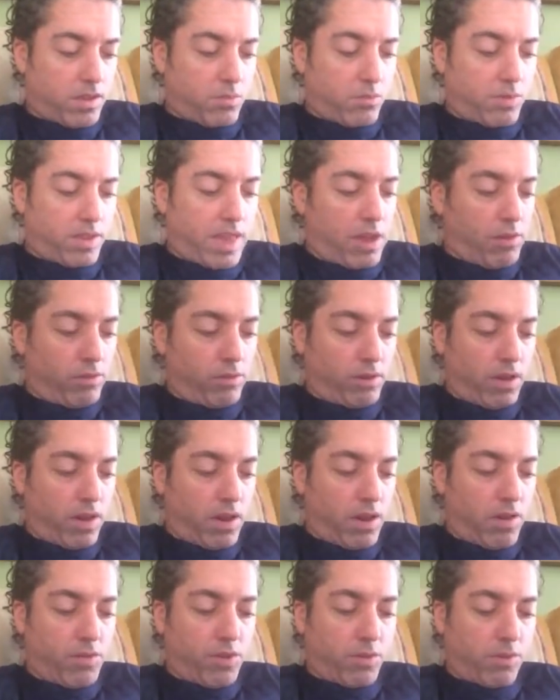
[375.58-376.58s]
Without
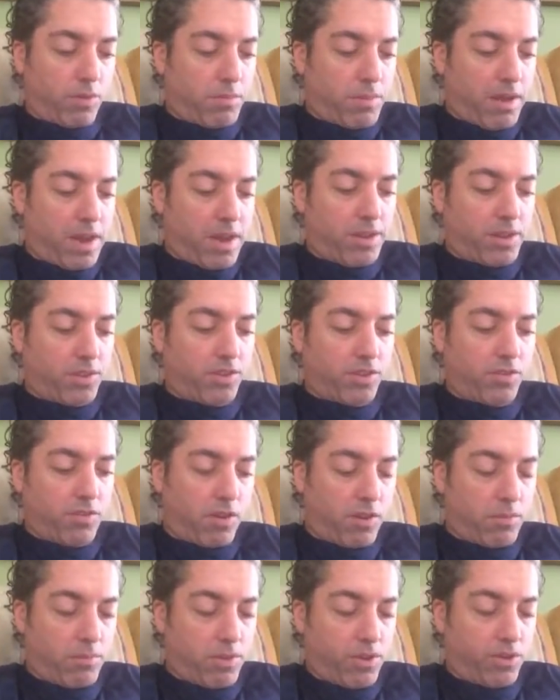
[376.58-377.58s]
love to remind us of
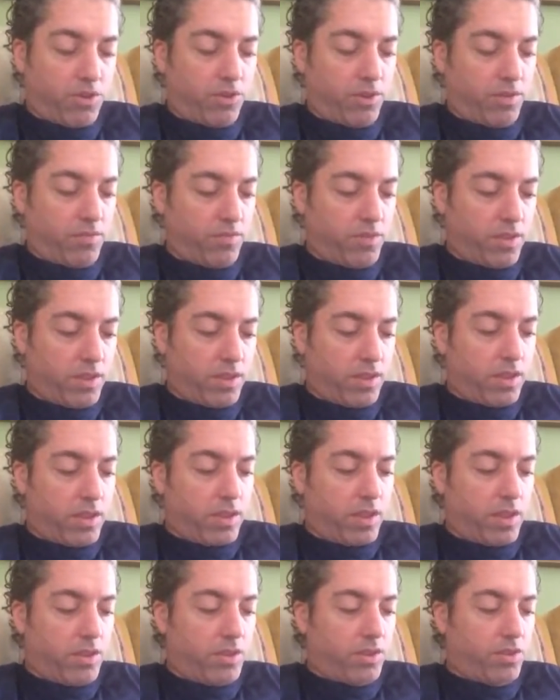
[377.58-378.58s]
our mission,
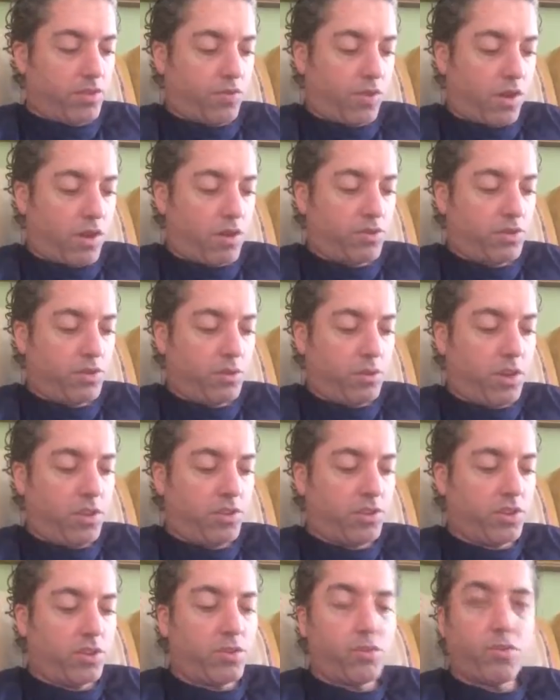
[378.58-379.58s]
it is far too
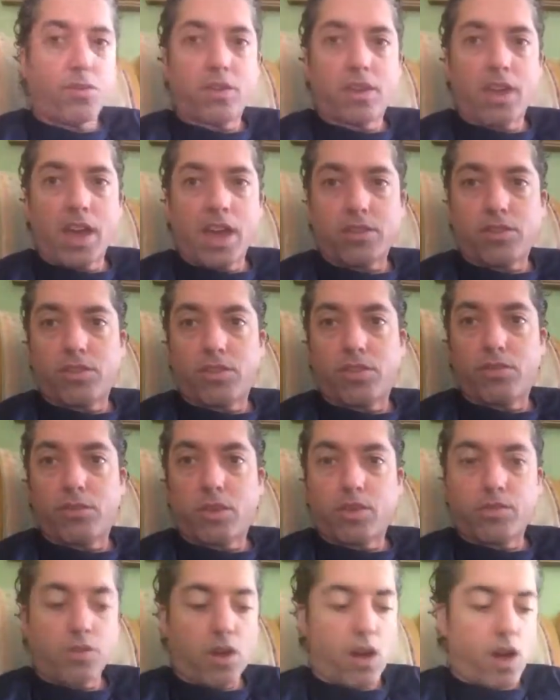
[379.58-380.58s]
easy to forget, to
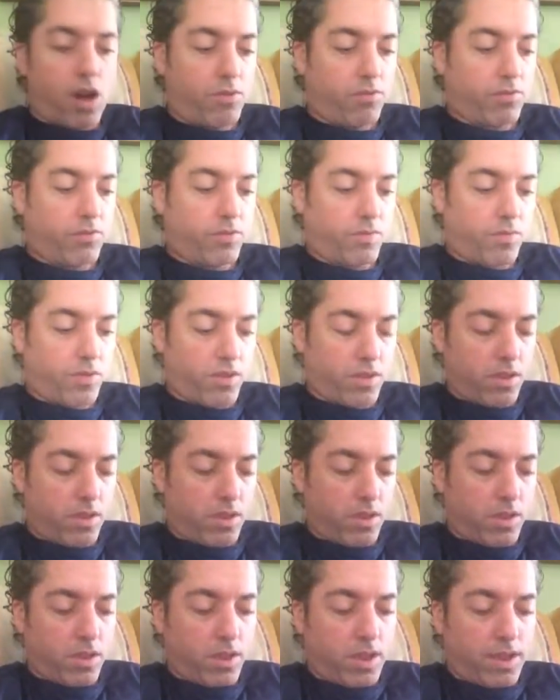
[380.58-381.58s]
drift off,
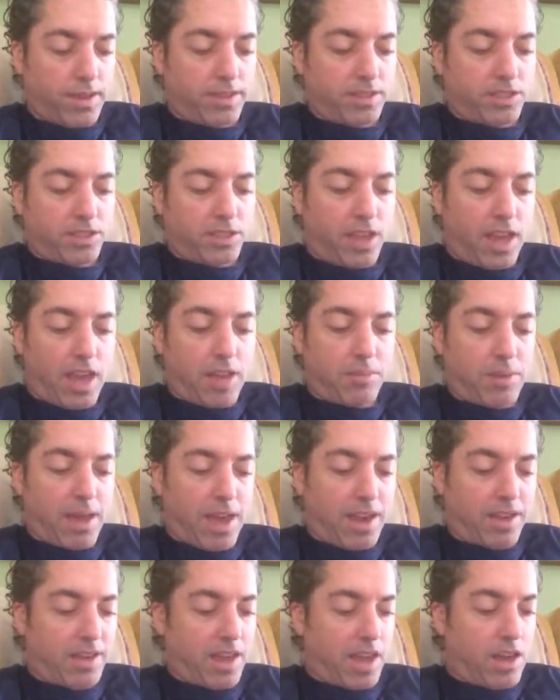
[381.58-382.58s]
and to slide
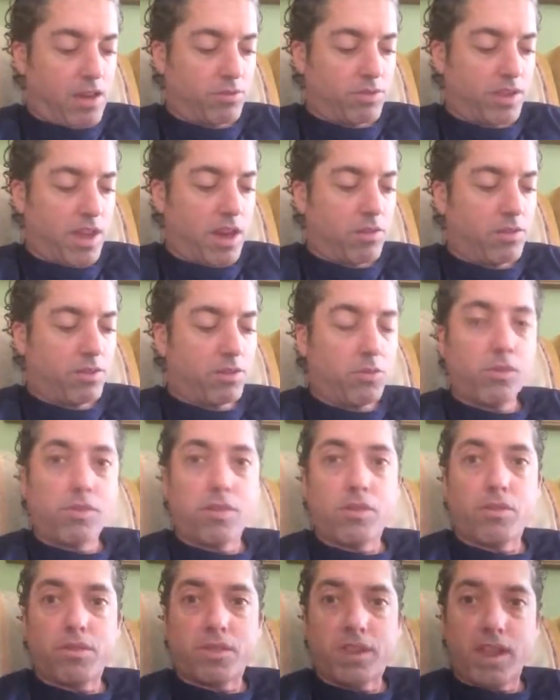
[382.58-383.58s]
back down into
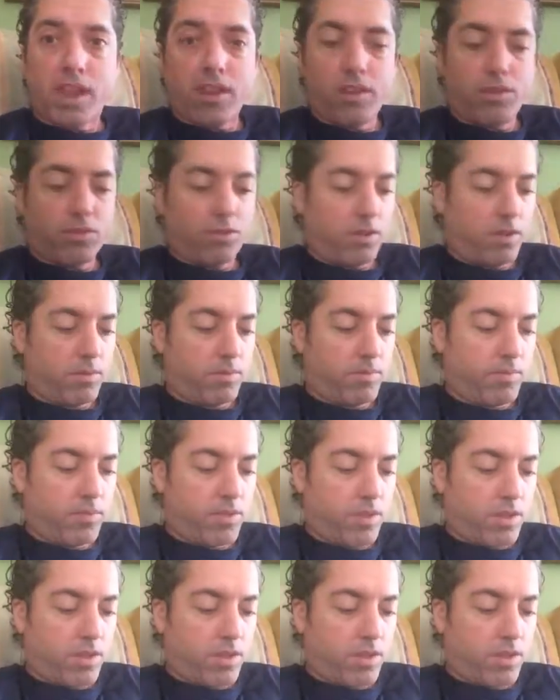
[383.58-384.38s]
another daydream,